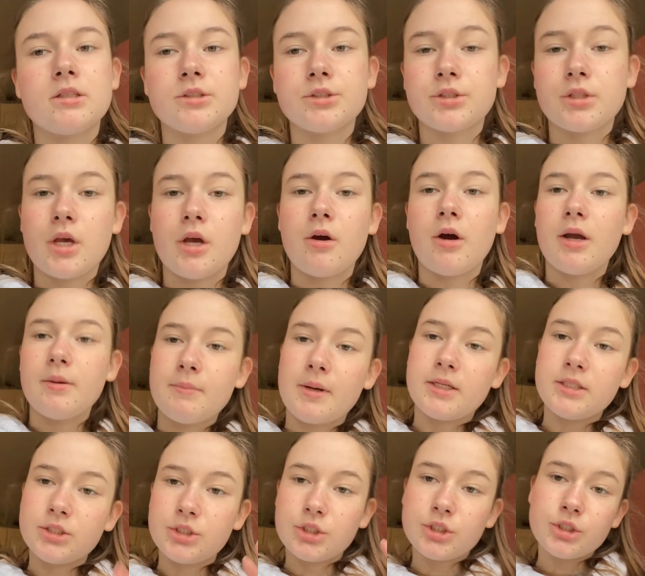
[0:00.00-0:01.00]
So I
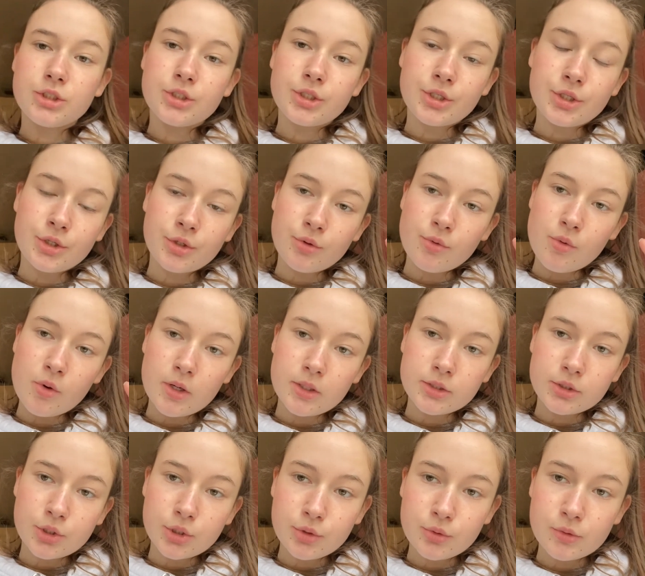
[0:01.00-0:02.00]
managed to do
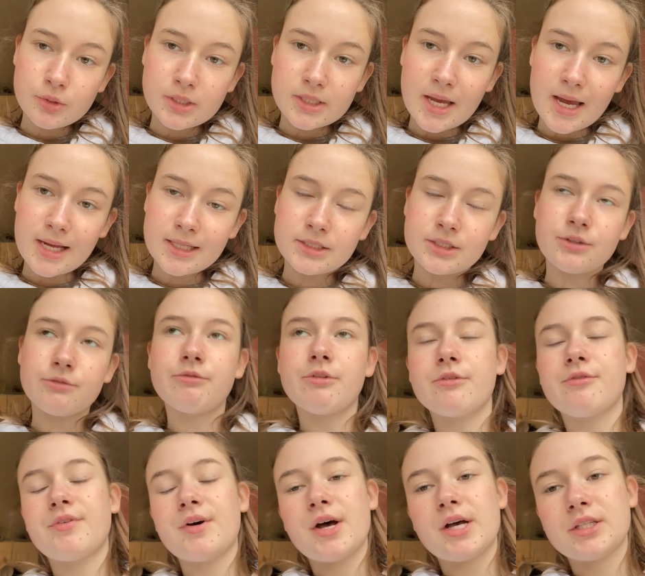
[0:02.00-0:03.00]
2 sets of the
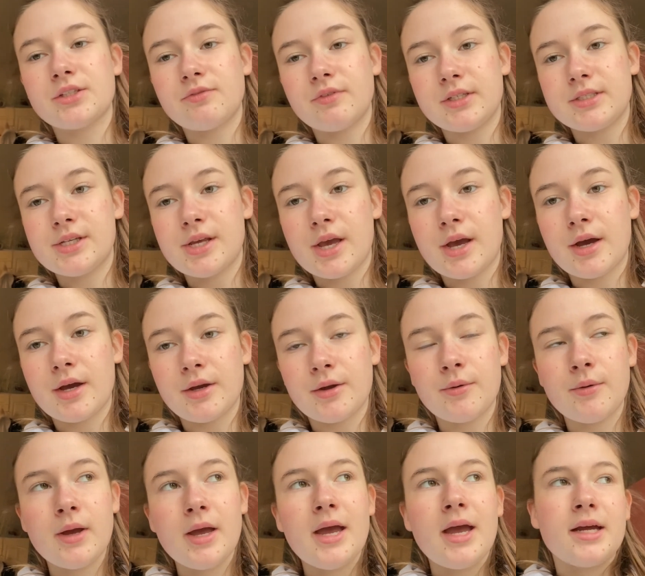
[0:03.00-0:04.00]
first video,
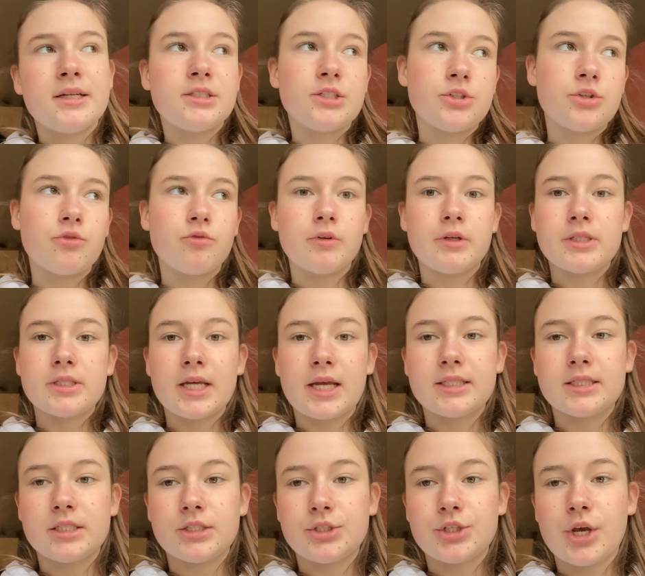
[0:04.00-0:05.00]
and there's 3
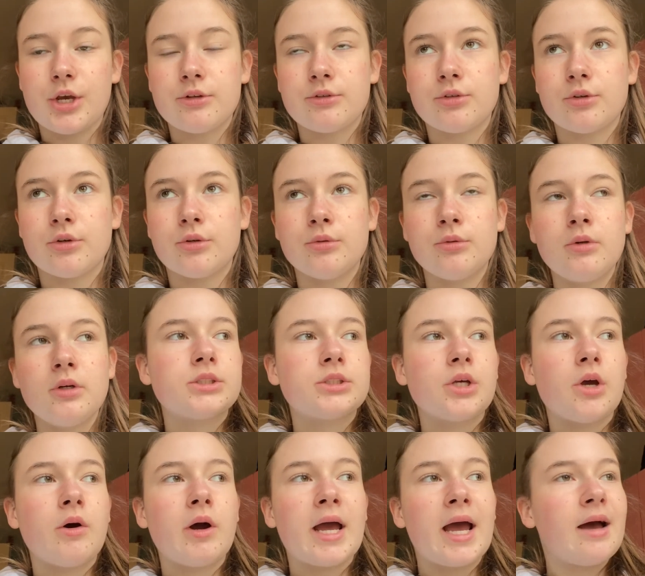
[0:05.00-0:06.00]
sets in total.
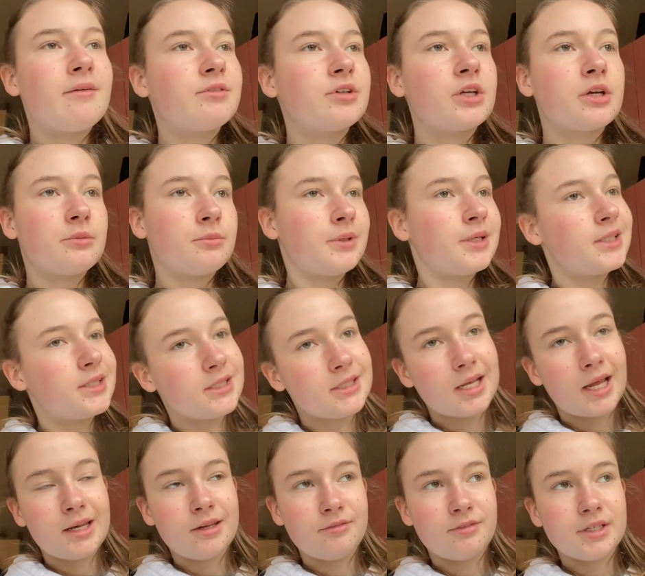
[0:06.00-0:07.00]
So I haven't completed
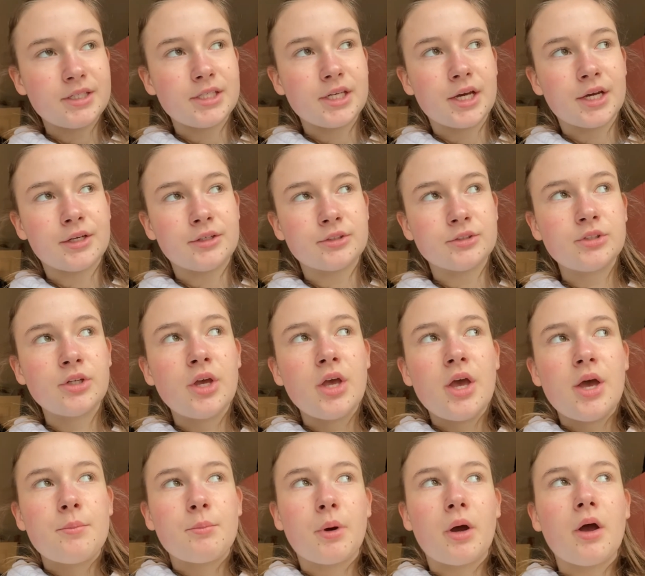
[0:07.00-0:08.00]
any videos,
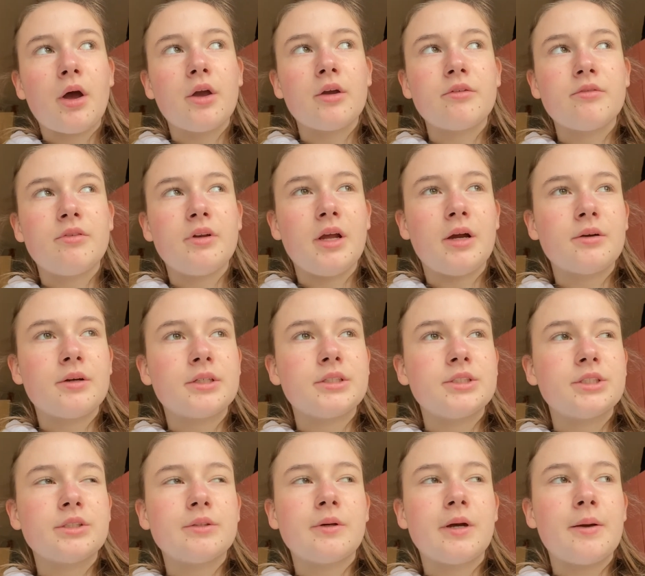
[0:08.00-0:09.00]
but hopefully I'm going
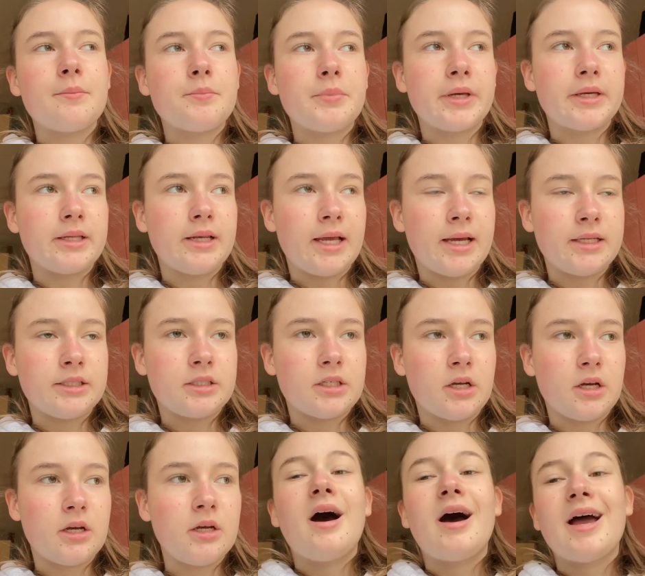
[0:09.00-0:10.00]
to do it a bit
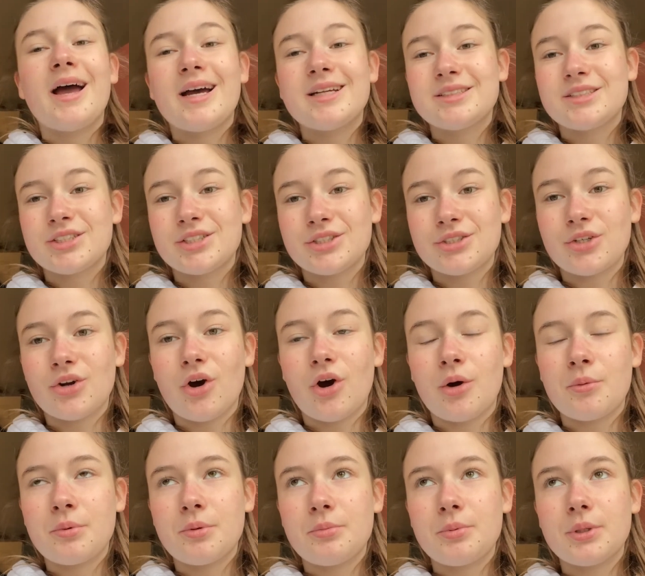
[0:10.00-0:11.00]
later. I had to
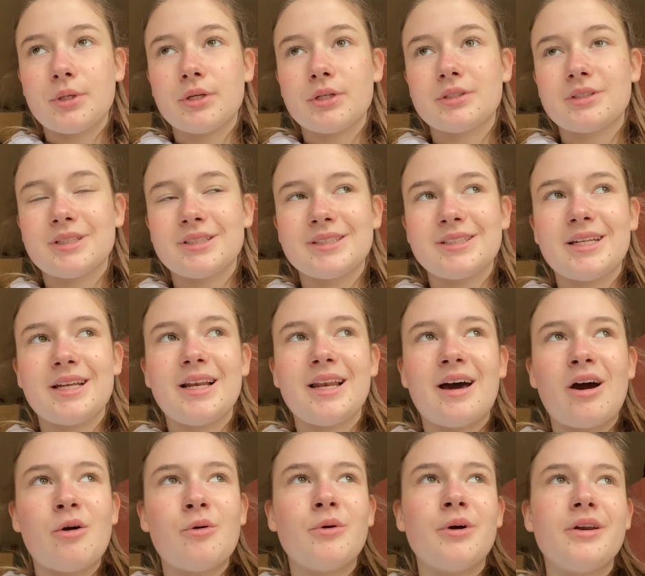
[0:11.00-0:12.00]
stop because I didn't
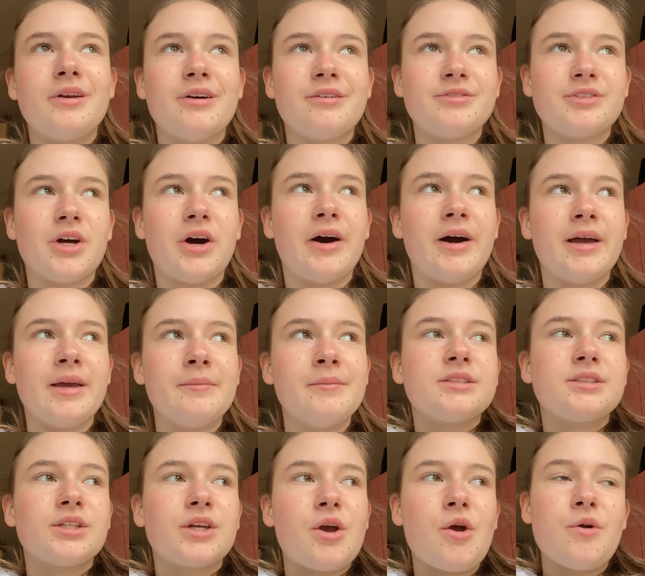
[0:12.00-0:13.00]
allow enough time
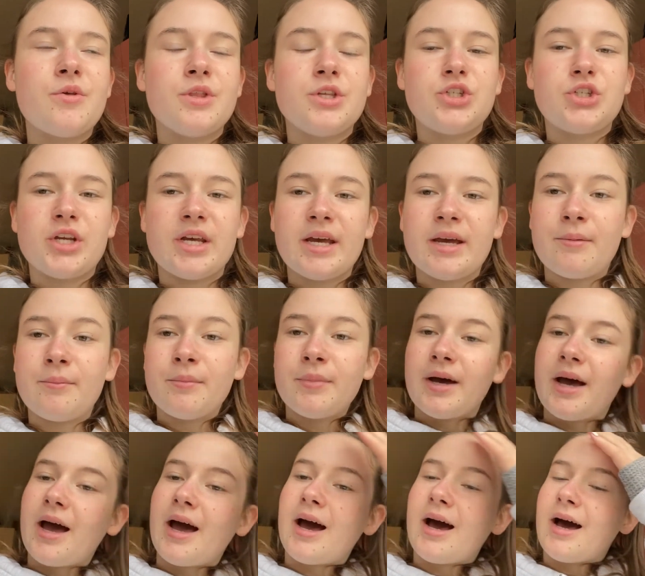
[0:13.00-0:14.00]
to go in the gym
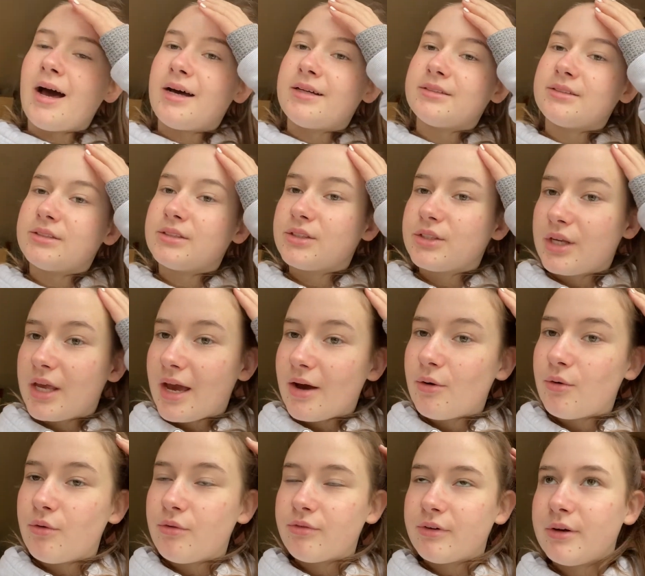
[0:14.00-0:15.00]
and get
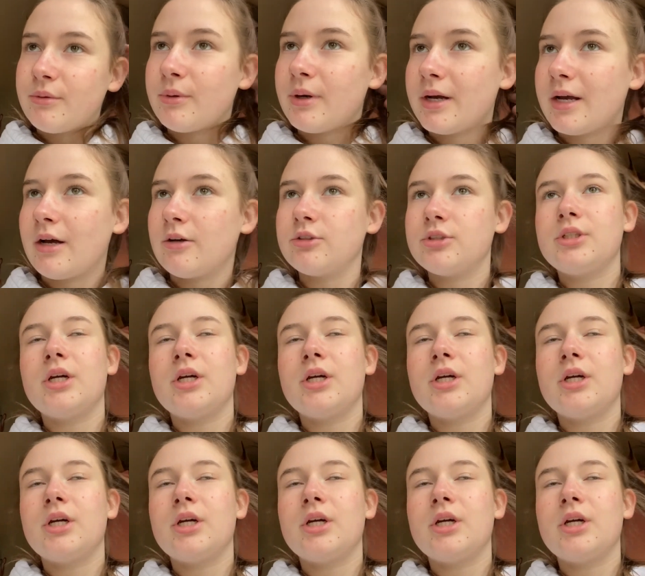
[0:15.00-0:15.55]
all 3 workouts